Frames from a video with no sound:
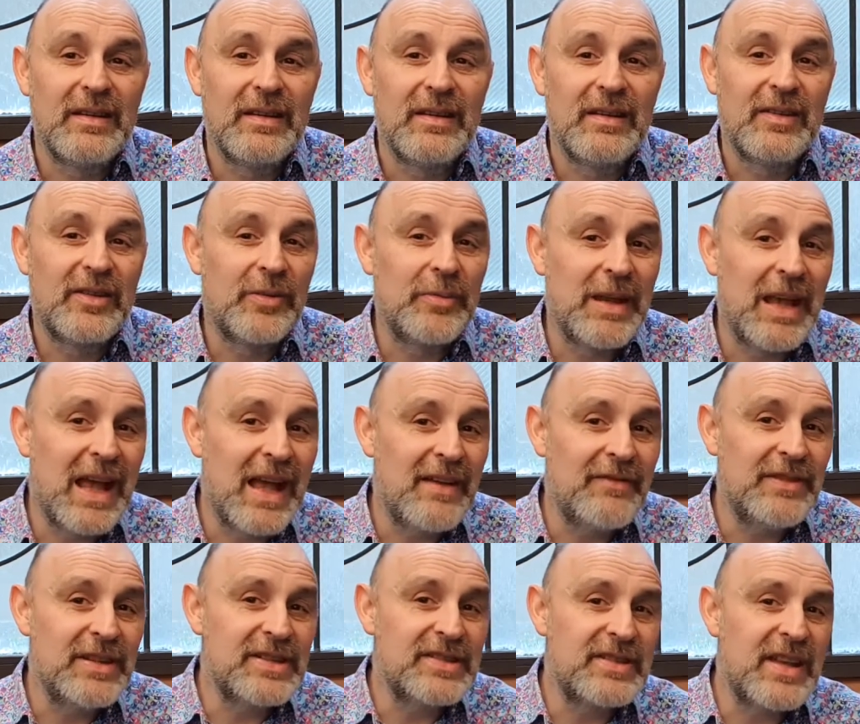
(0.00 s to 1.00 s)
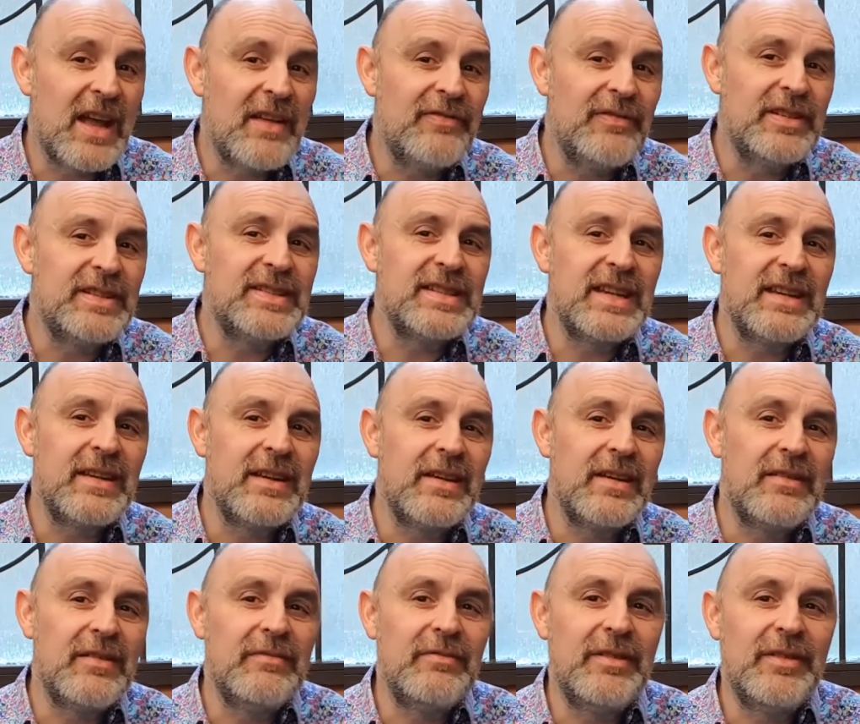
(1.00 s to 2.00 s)
So we have the stuff that's
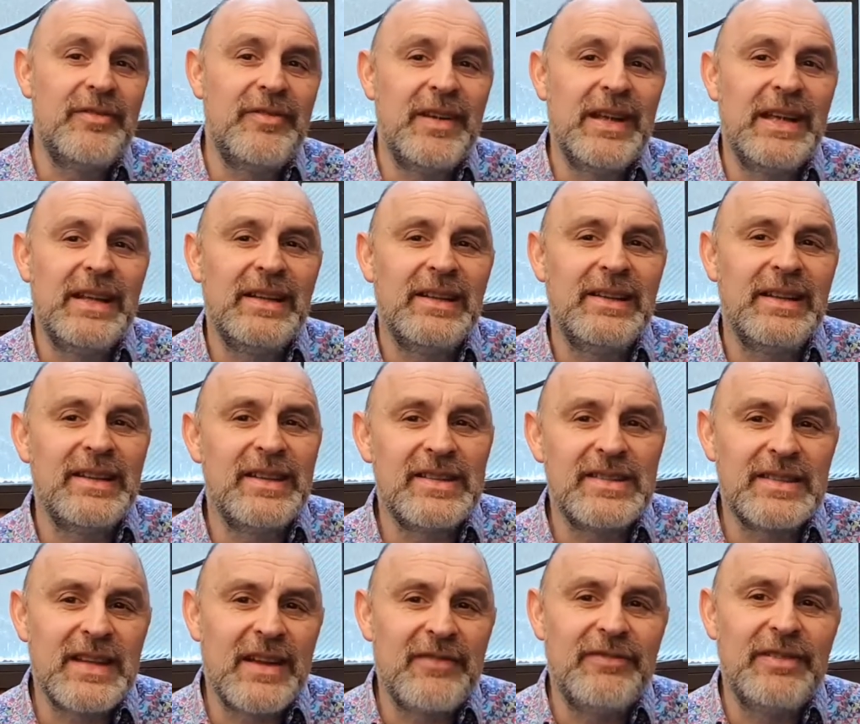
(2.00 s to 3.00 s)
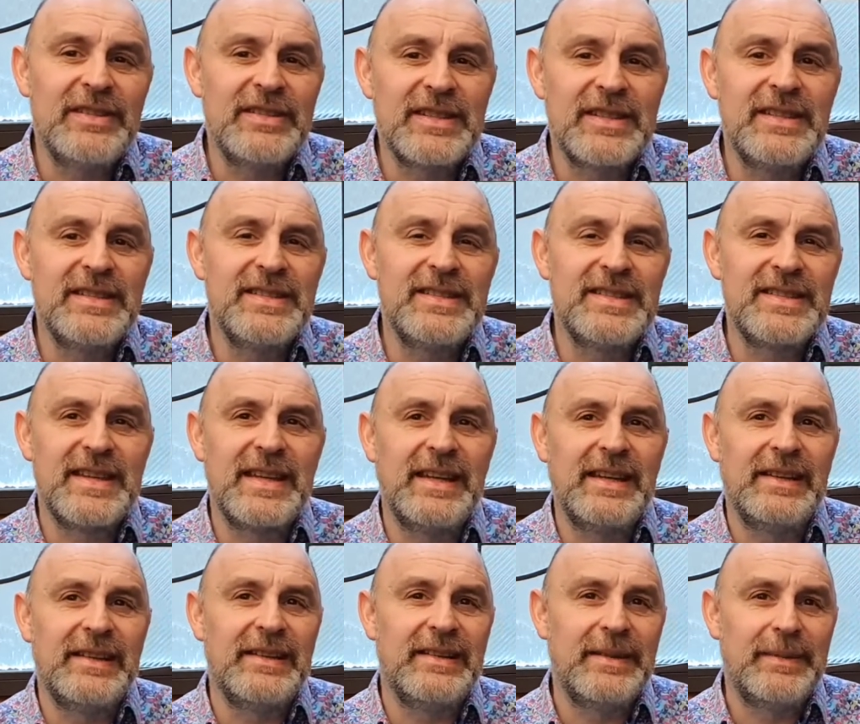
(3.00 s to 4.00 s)
revealed and the stuff that's concealed.